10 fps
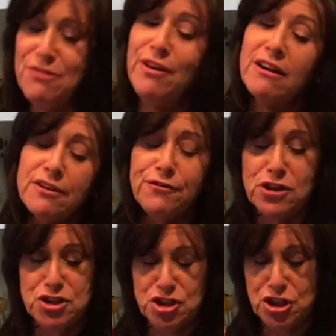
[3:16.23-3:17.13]
My very
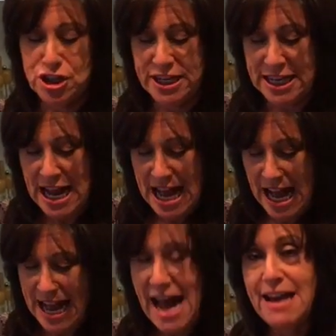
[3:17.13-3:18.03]
first turkey
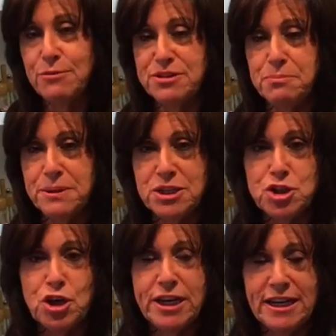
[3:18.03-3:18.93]
I had, it was a big
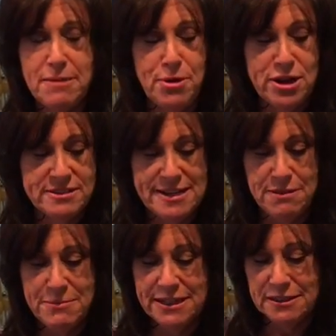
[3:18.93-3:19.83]
turkey. I bought a set
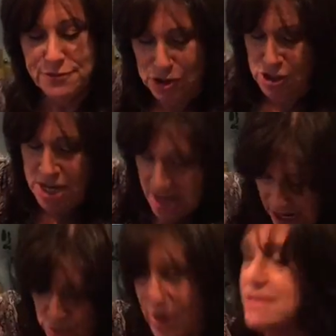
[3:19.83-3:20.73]
of meat lifters.
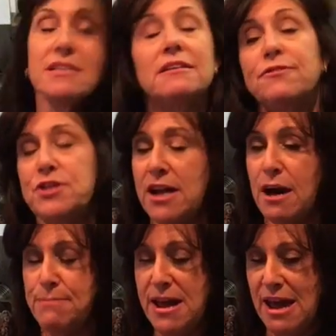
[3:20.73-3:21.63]
I went to lift it
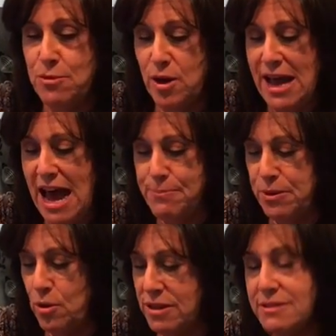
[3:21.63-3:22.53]
up, and what
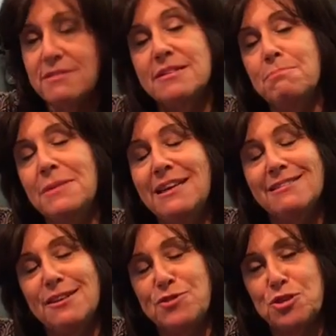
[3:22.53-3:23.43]
happened was the
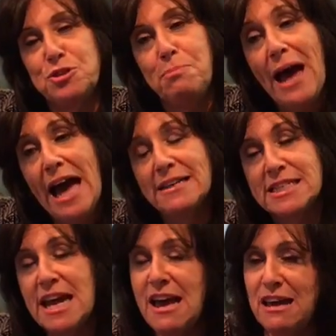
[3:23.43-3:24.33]
meat lifters
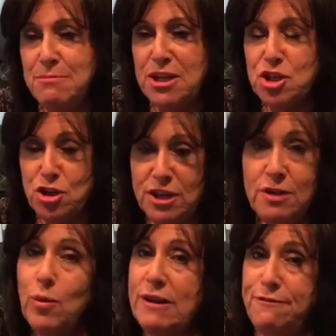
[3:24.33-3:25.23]
bent and my
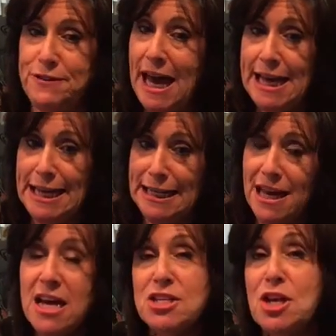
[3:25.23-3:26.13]
turkey went flying.
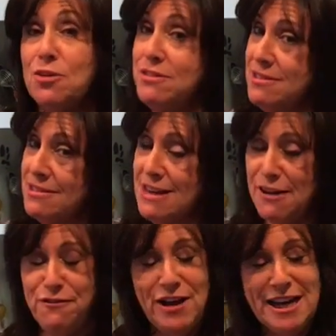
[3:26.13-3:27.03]
So this is
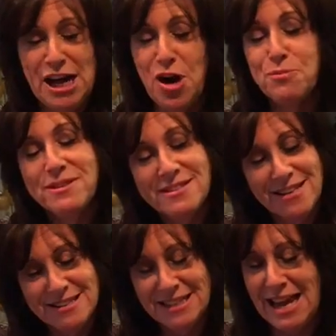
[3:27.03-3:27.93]
not fun. I hope this
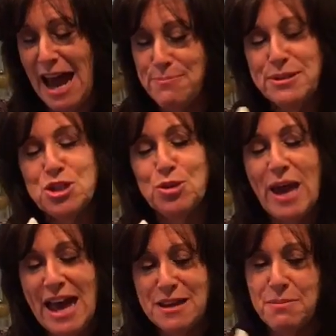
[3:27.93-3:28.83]
doesn't happen to
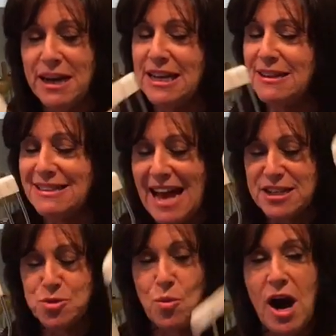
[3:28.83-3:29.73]
anybody.
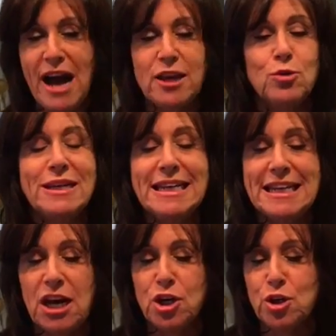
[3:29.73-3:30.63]
That's why you
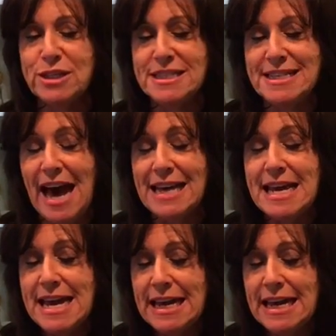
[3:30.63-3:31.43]
need a good set.